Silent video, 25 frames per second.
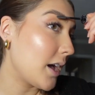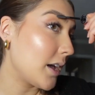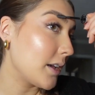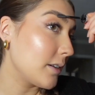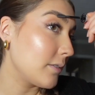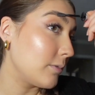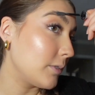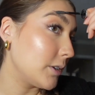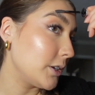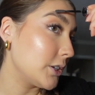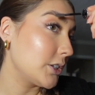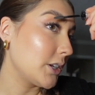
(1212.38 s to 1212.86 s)
I
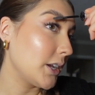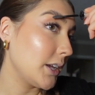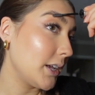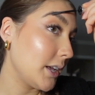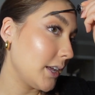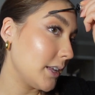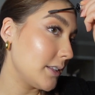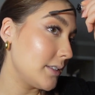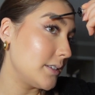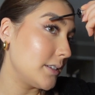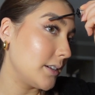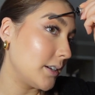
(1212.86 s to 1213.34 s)
wish I
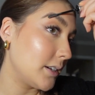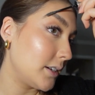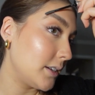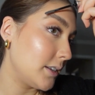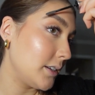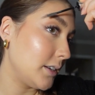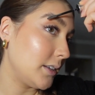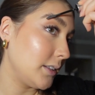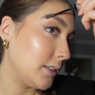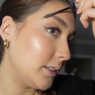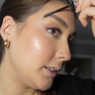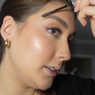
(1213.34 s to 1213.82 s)
had
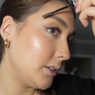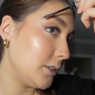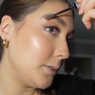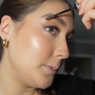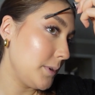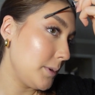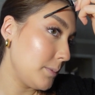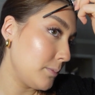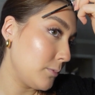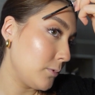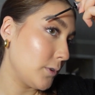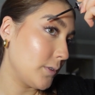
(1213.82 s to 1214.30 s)
done a little
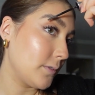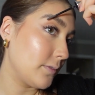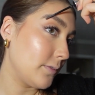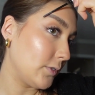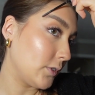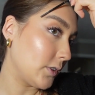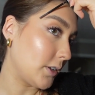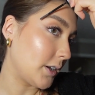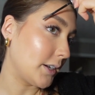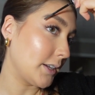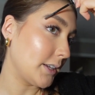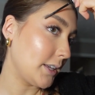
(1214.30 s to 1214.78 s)
bit more
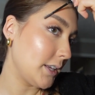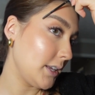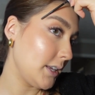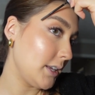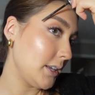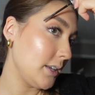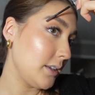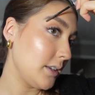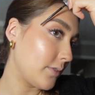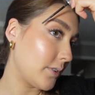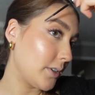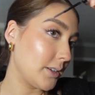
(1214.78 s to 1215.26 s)

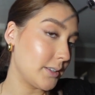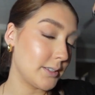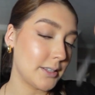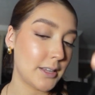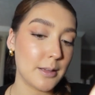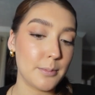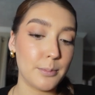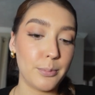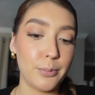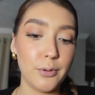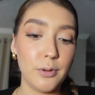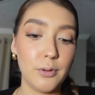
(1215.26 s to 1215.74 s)
vlogging. For
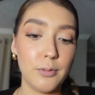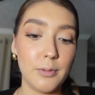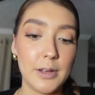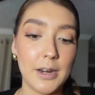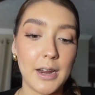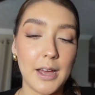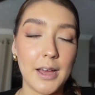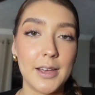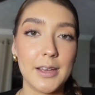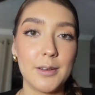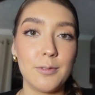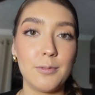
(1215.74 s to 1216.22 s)
example,
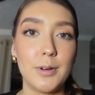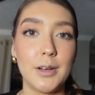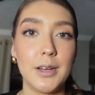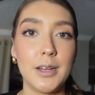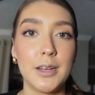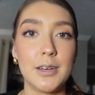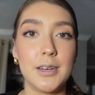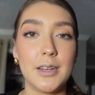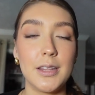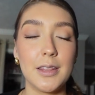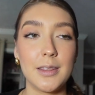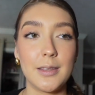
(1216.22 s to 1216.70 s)
when I
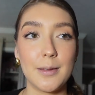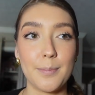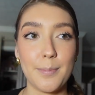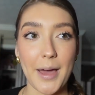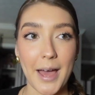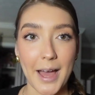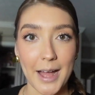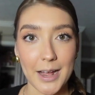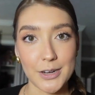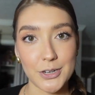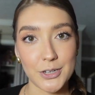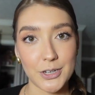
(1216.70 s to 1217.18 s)
won the
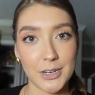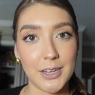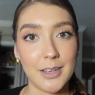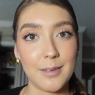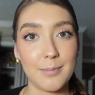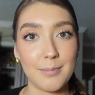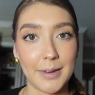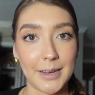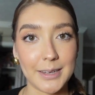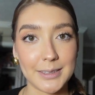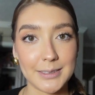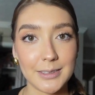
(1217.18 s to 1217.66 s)
pageant
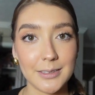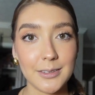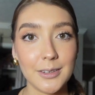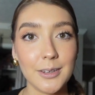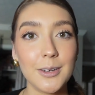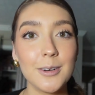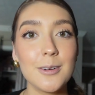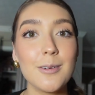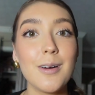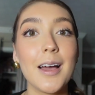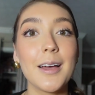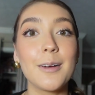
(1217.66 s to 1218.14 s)
in
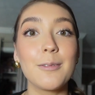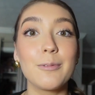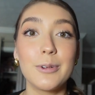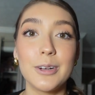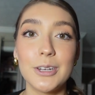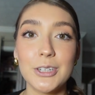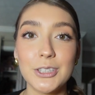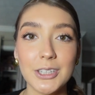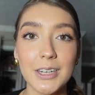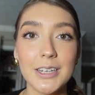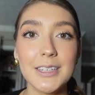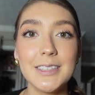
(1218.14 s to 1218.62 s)
Mexico, I
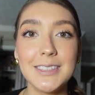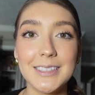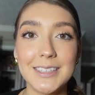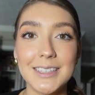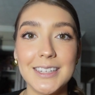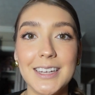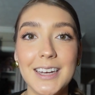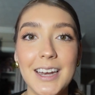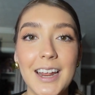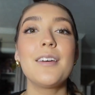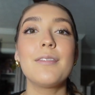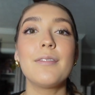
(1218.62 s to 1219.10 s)
wish I
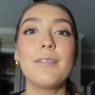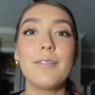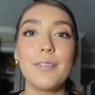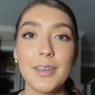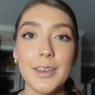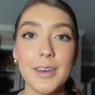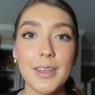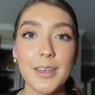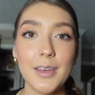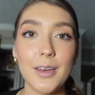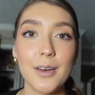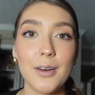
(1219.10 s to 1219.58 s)
did
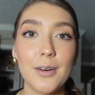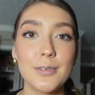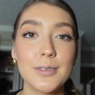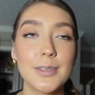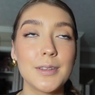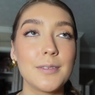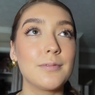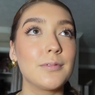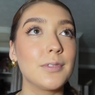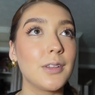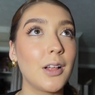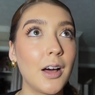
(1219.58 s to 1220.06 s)
videos
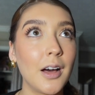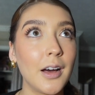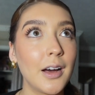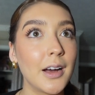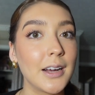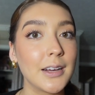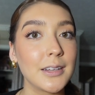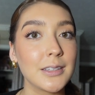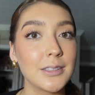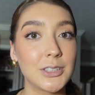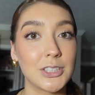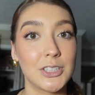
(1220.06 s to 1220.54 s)
and
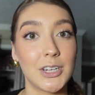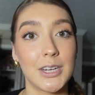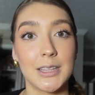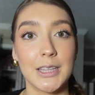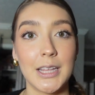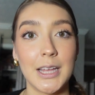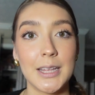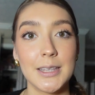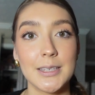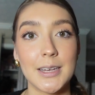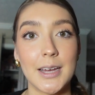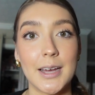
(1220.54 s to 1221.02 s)
vlogs during
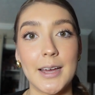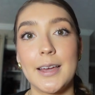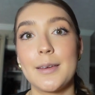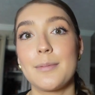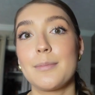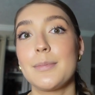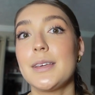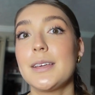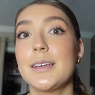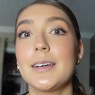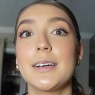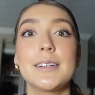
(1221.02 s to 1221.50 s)
that
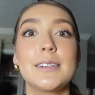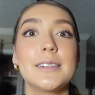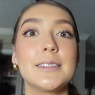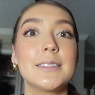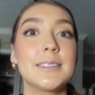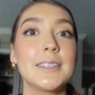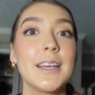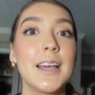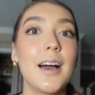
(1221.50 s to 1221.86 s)
time because